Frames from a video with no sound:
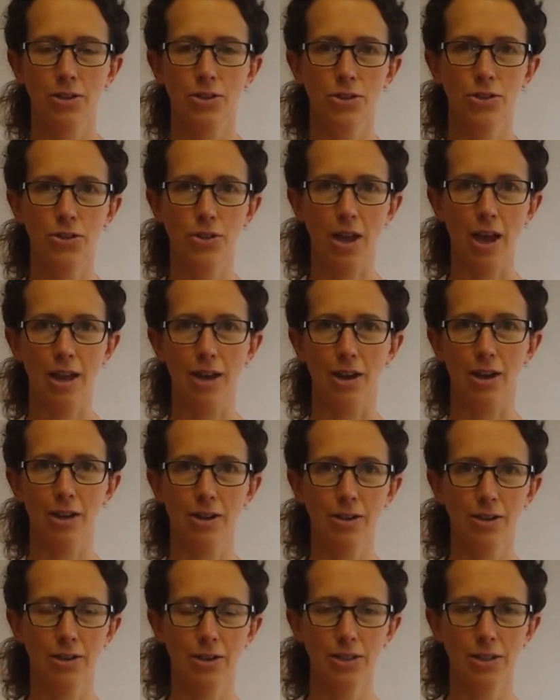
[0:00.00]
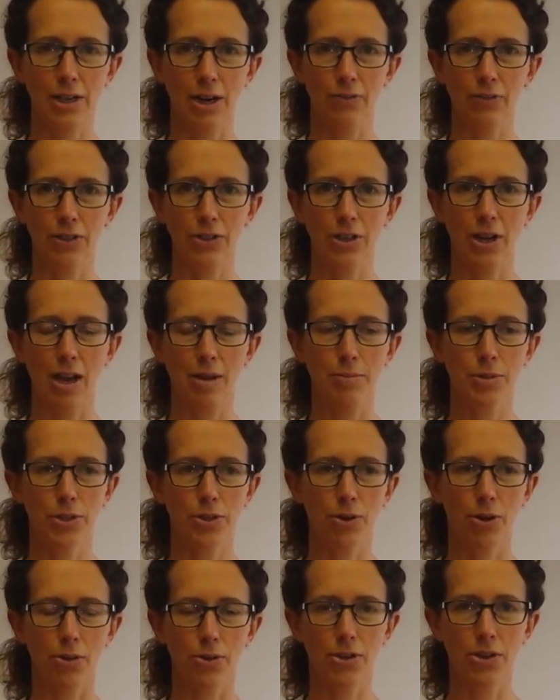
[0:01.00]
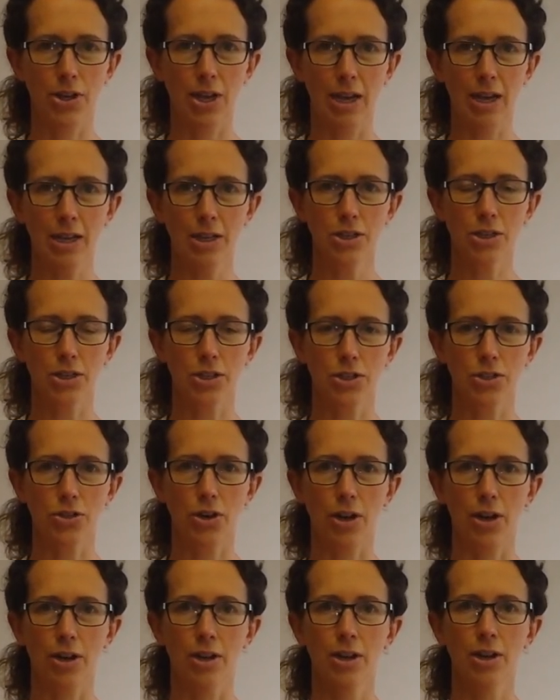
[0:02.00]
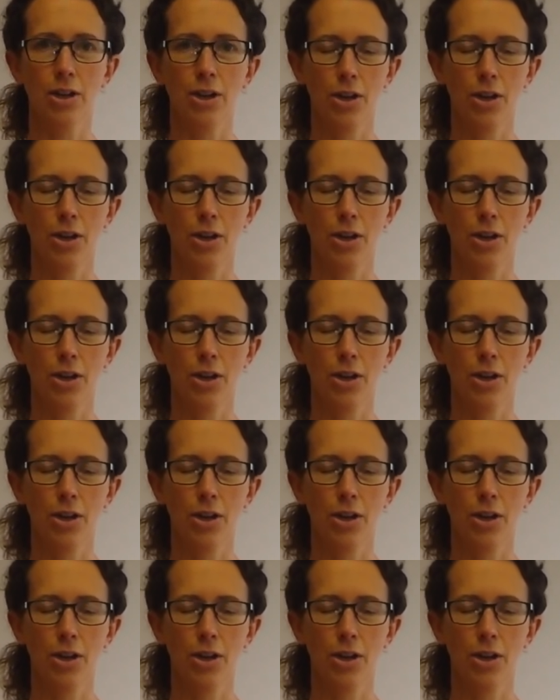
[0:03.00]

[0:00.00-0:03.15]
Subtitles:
Do that several times throughout the day and just try to